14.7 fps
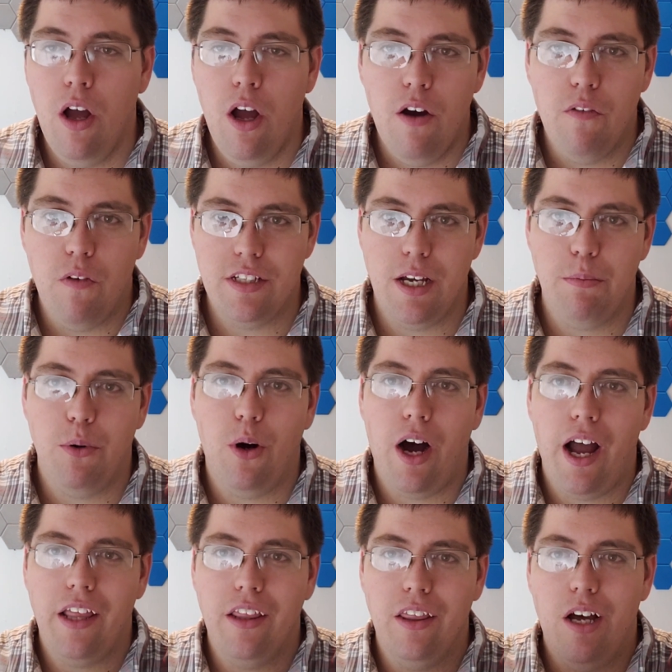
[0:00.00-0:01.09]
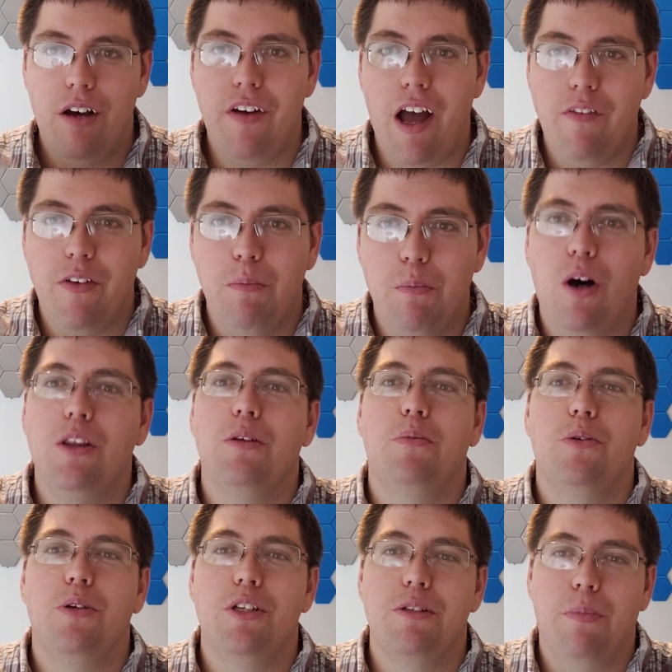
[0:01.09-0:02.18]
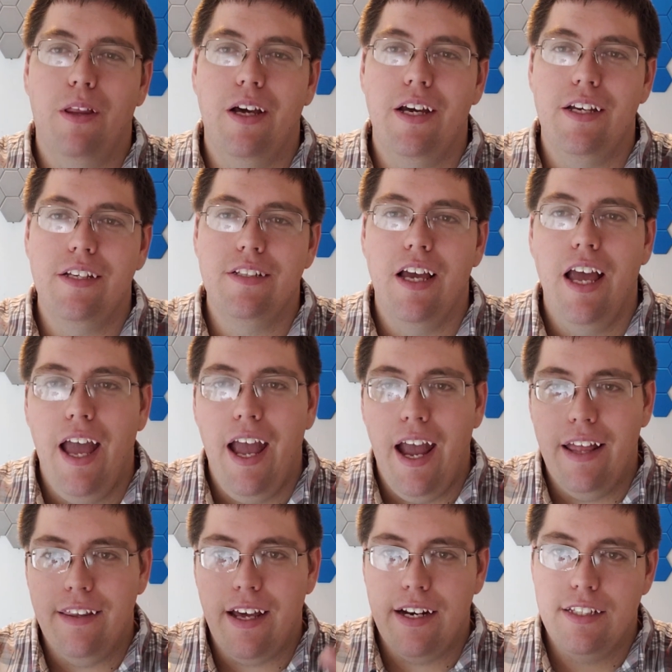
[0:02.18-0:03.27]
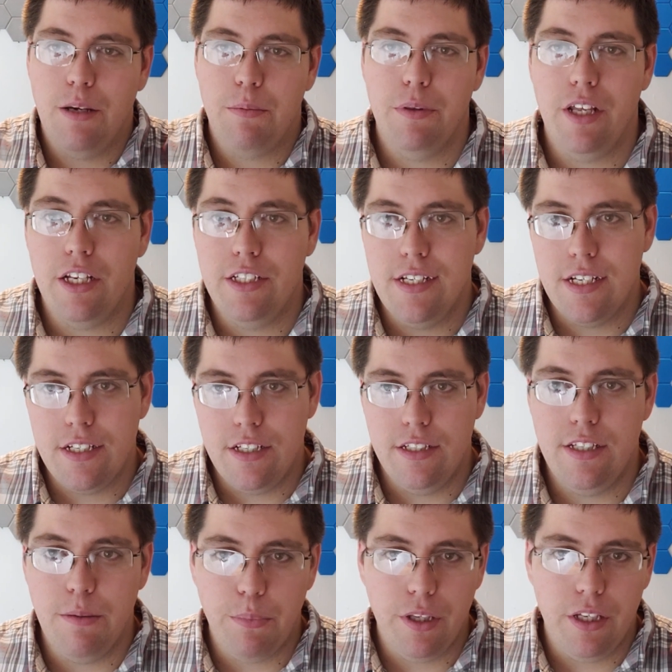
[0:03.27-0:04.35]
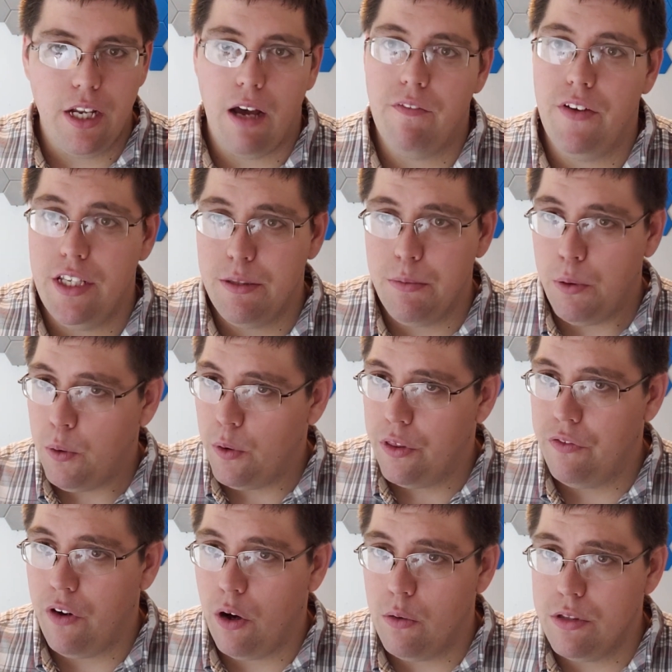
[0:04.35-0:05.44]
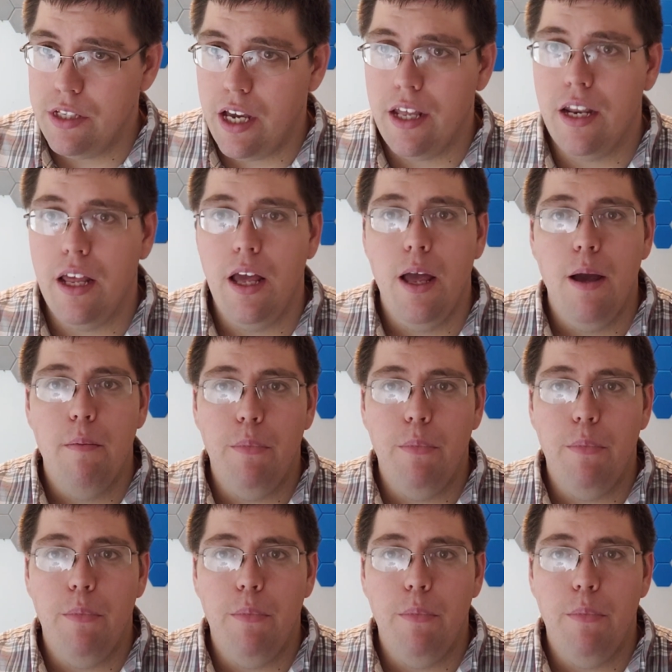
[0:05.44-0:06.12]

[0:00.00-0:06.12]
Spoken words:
For example, I love having multiple displays, and that is something that's just simply not feasible with phones yet.